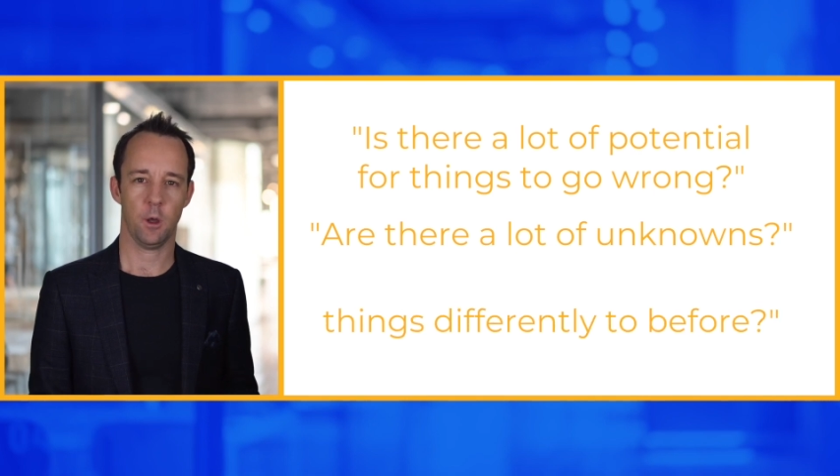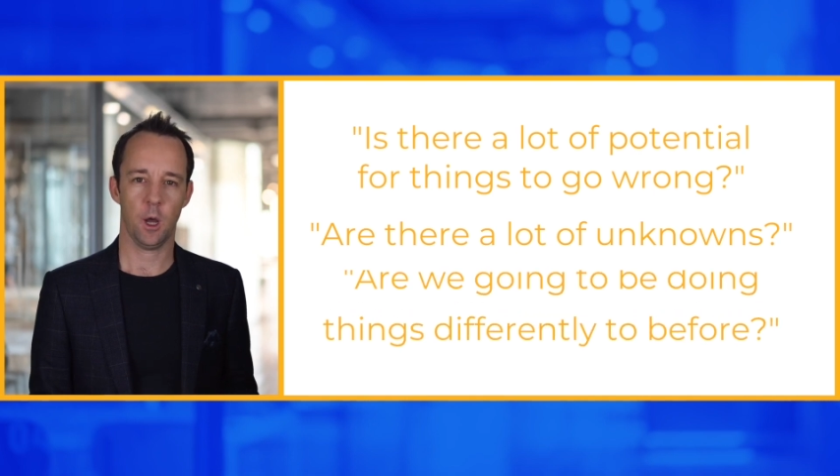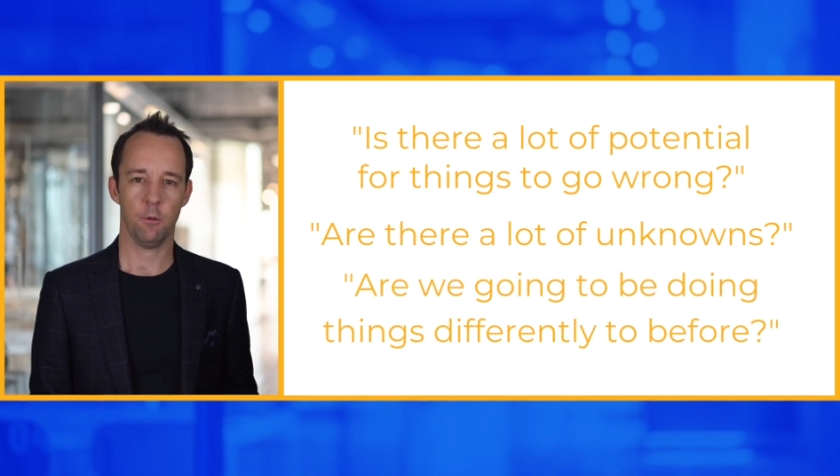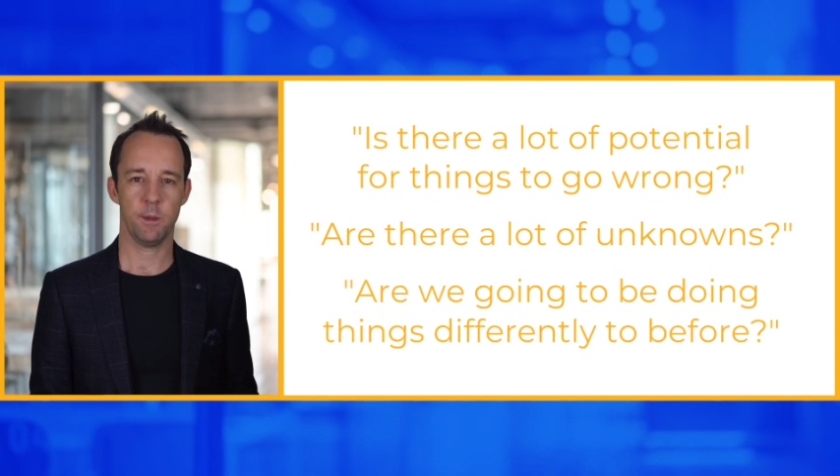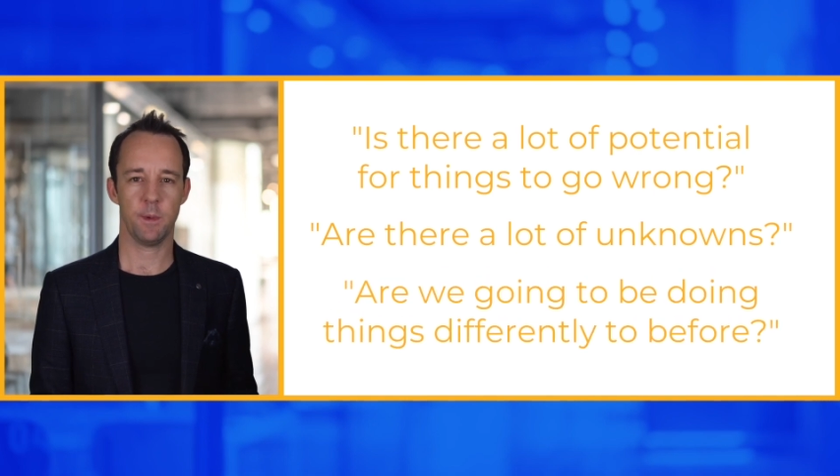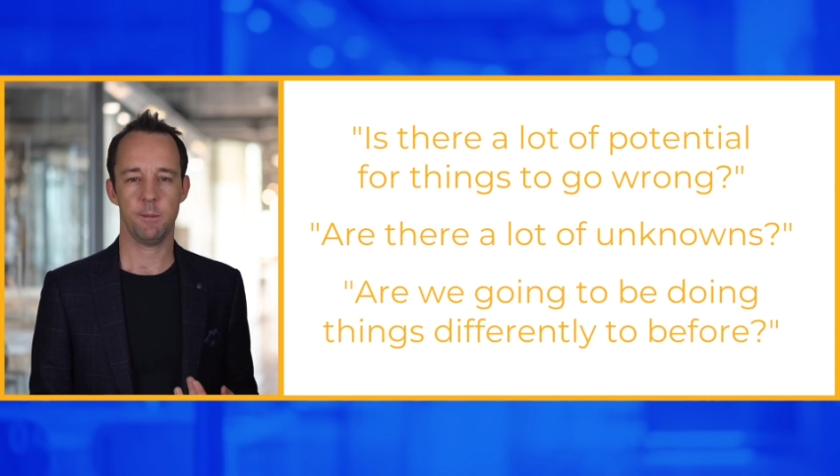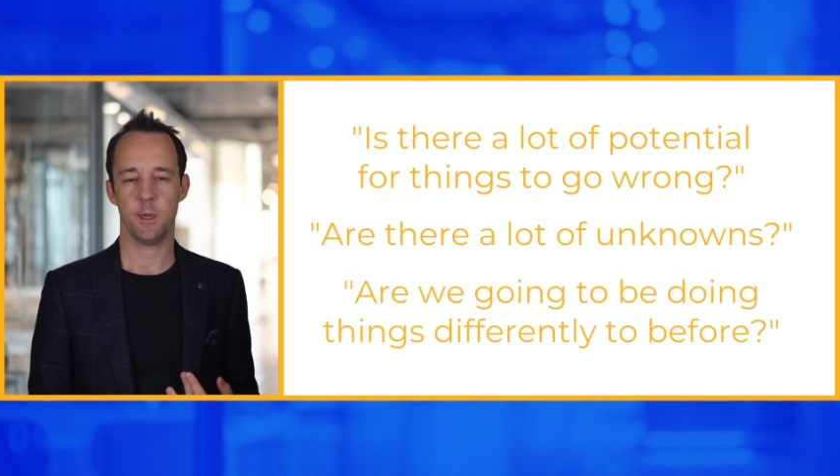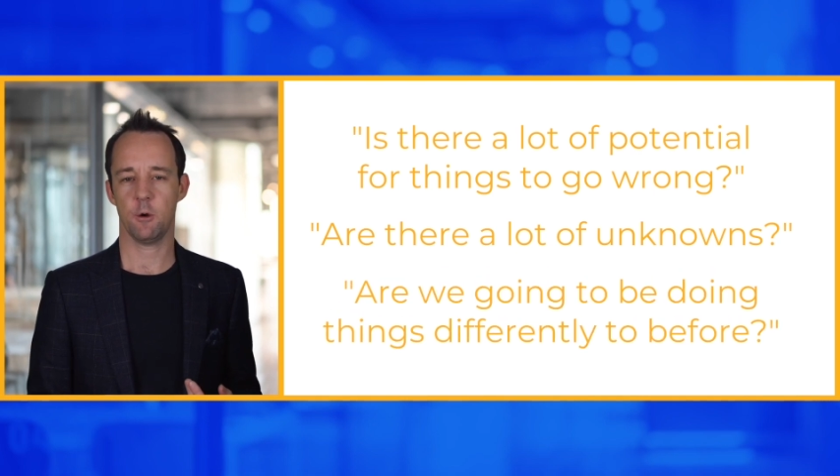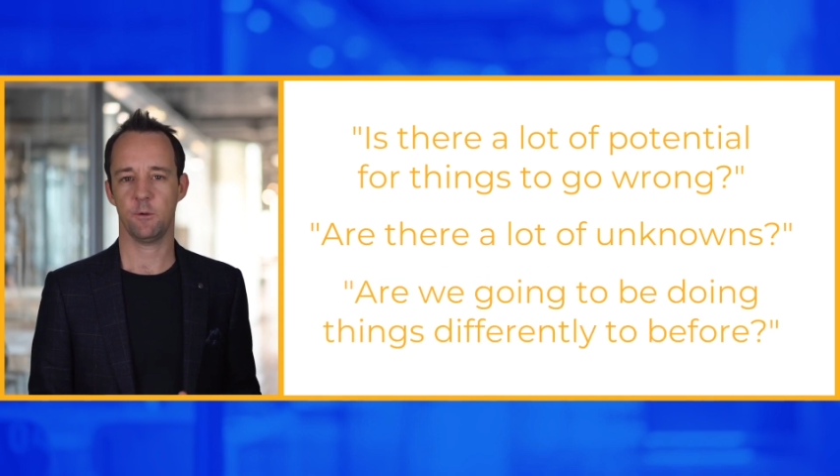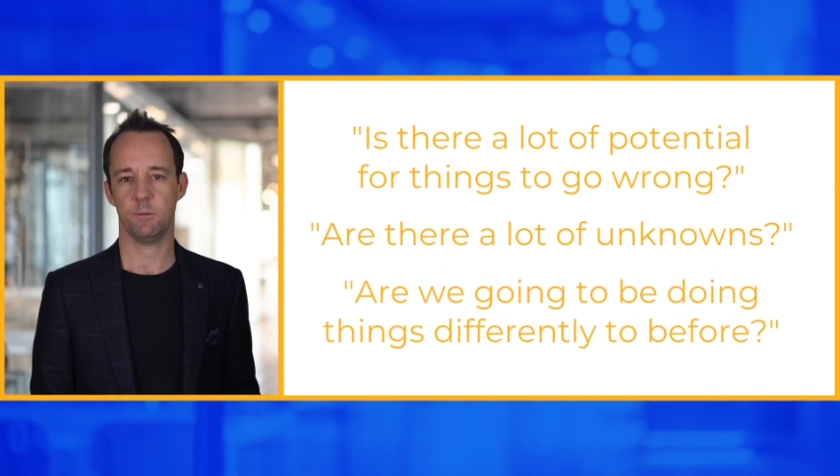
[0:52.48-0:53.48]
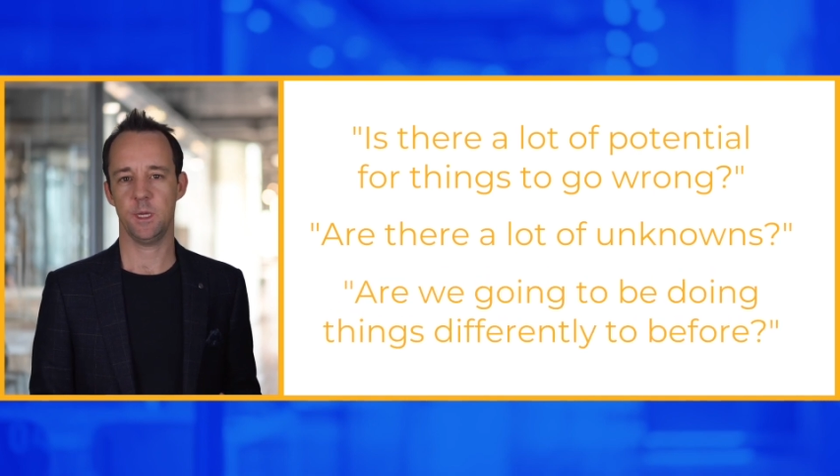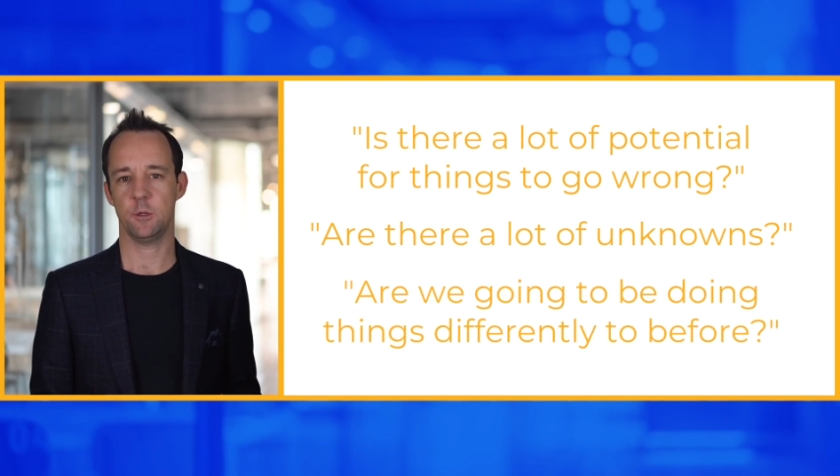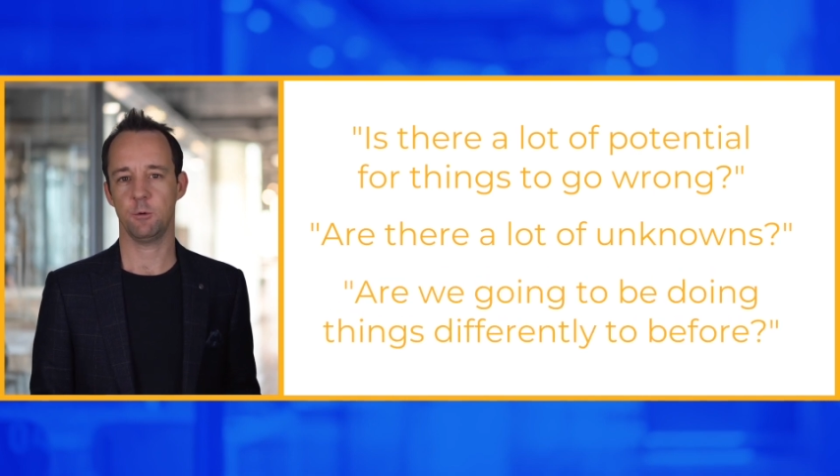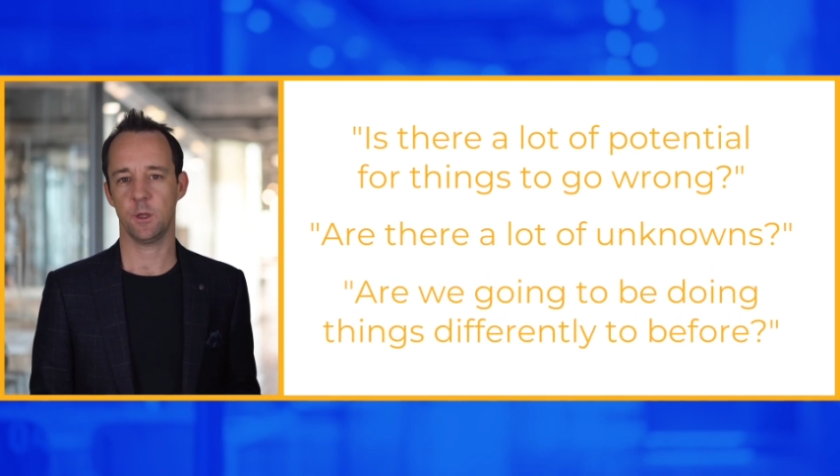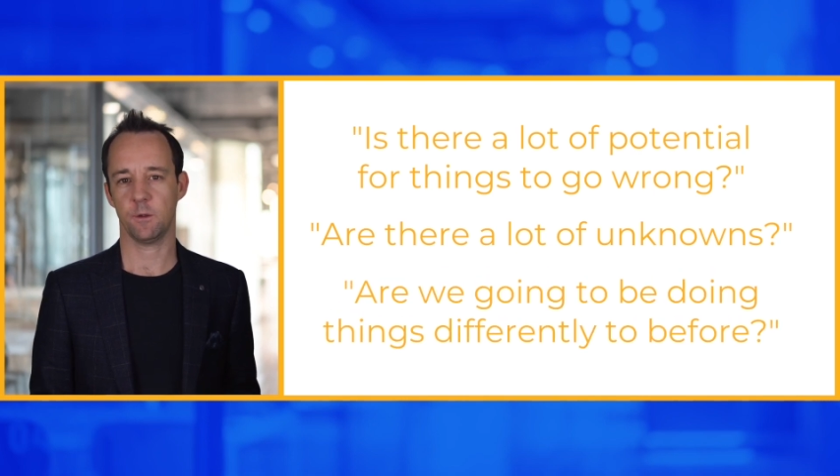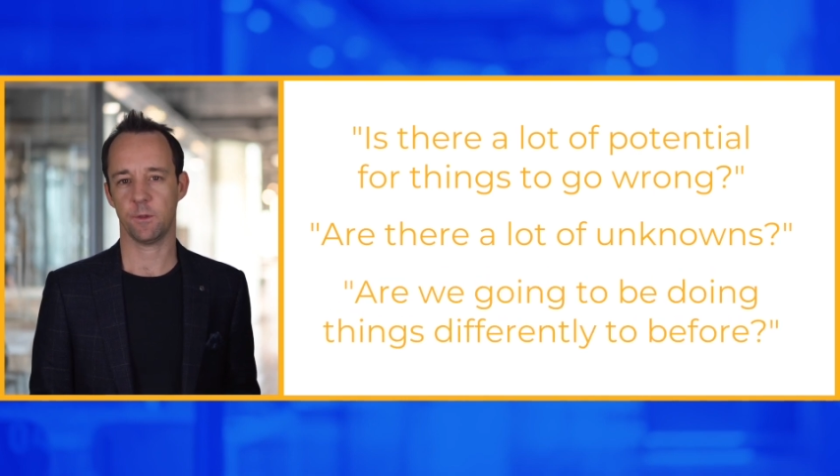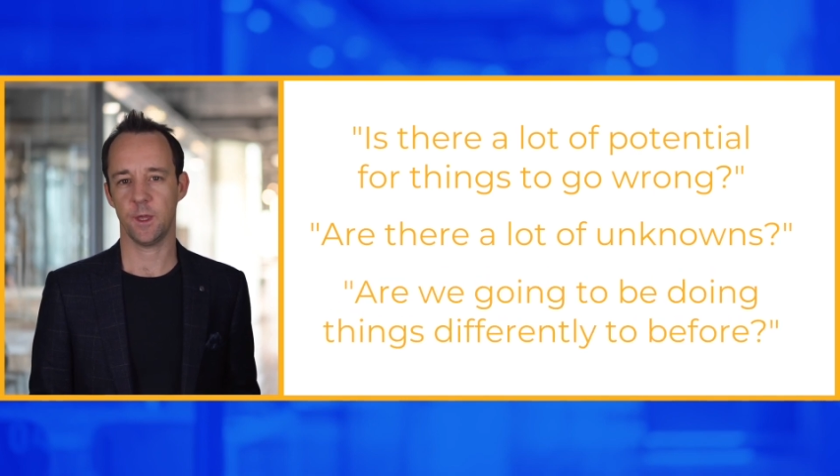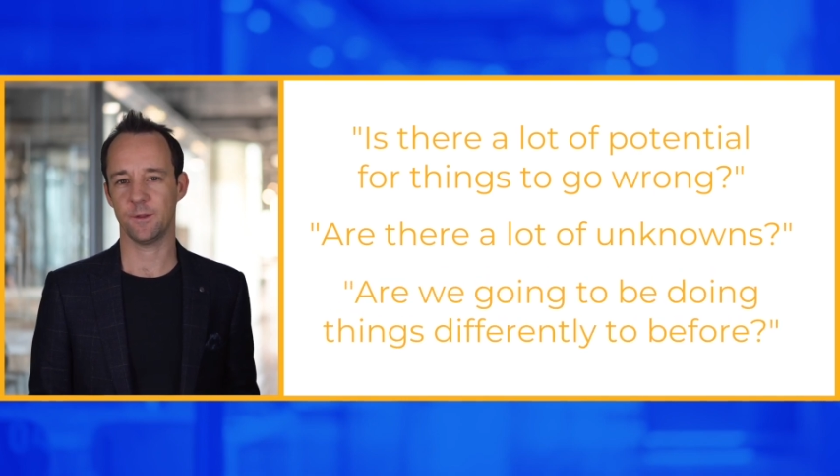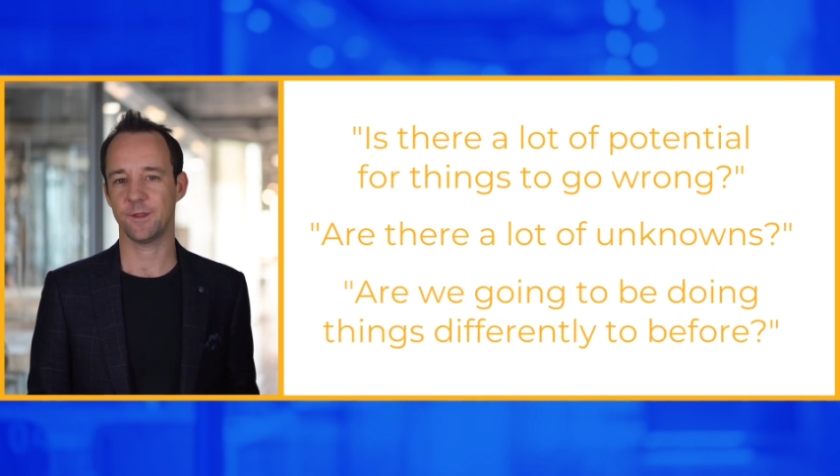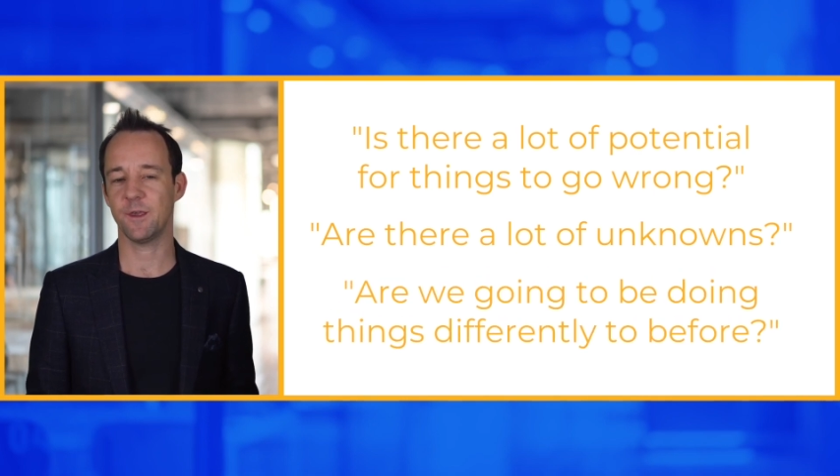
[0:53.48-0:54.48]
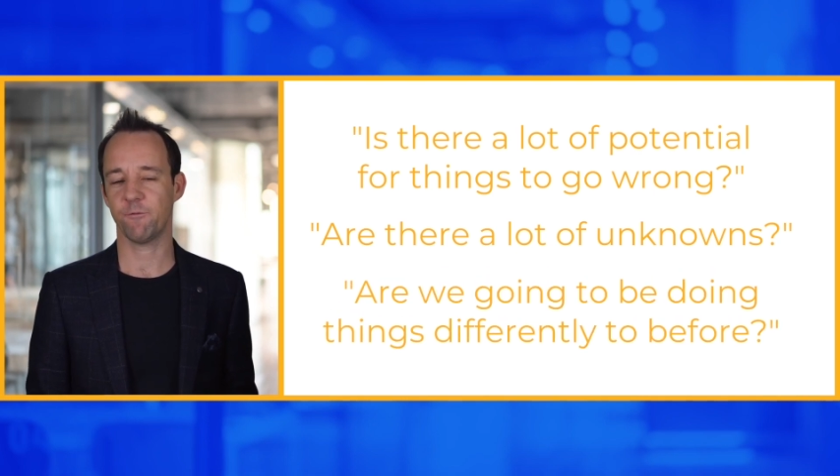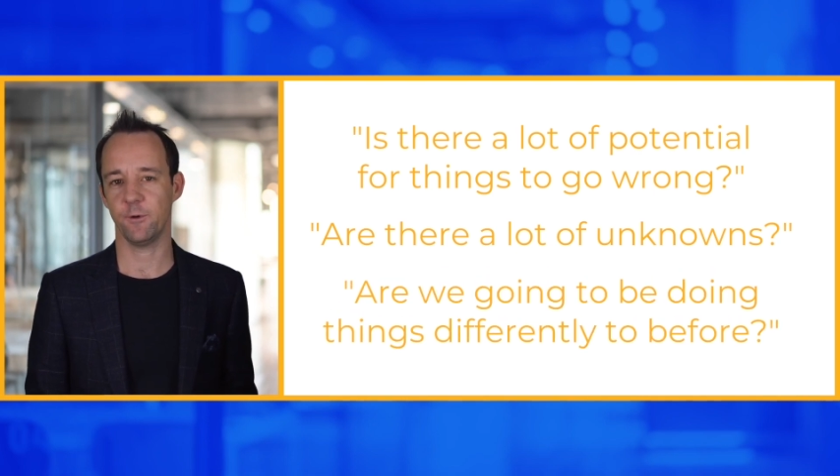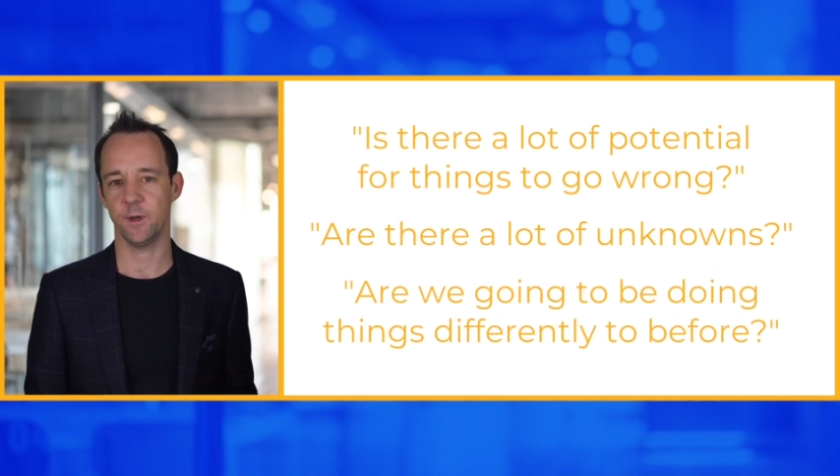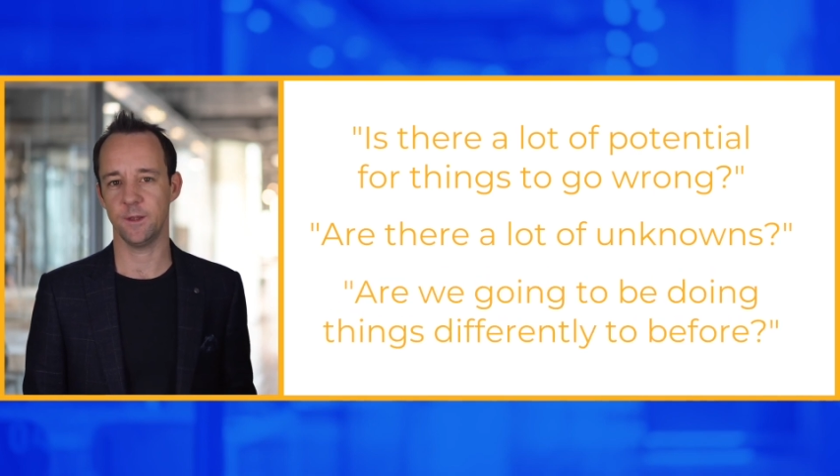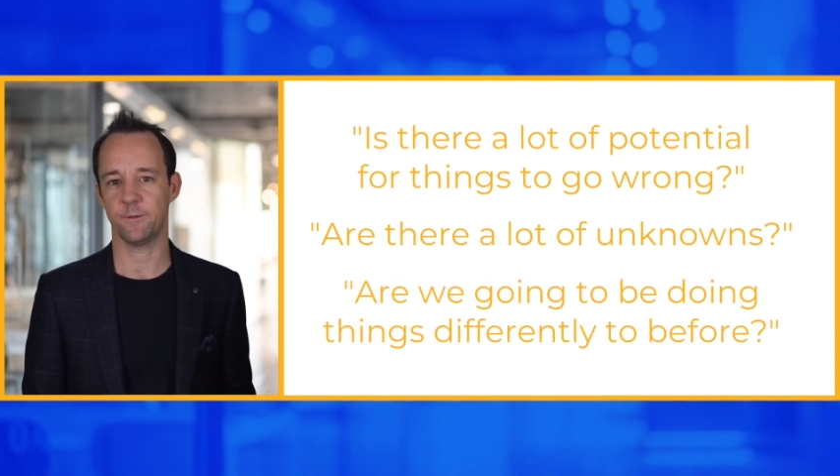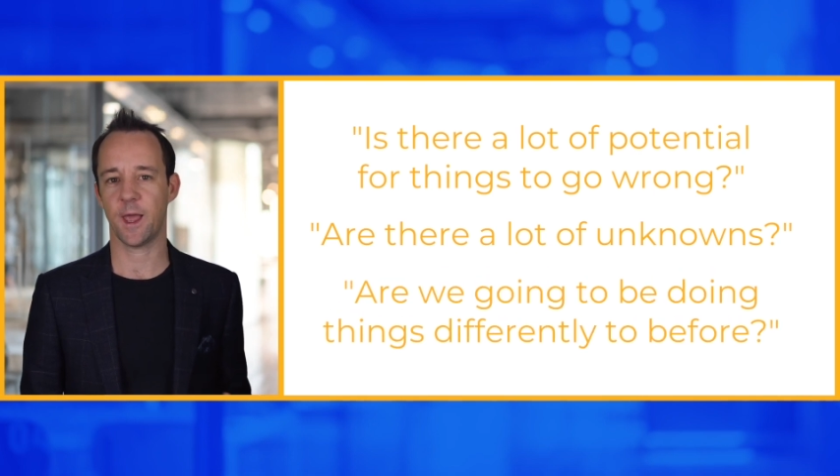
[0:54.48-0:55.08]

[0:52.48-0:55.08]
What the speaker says: Are we maybe going to be doing things differently